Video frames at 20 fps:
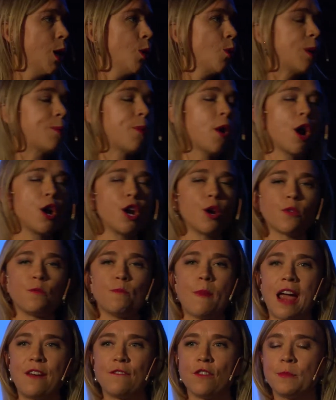We partner with
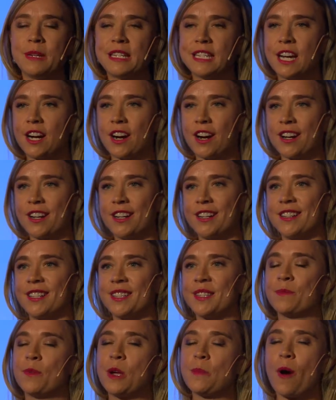Mindful
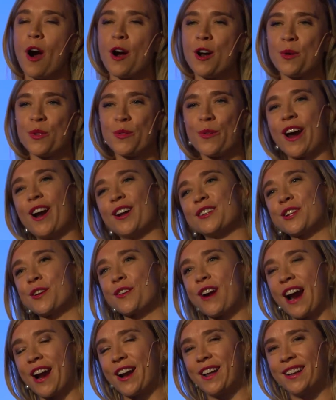Materials. We partner with Cradle to
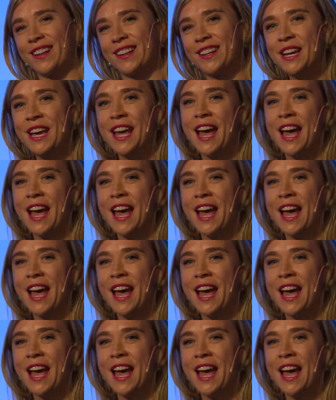Cradle.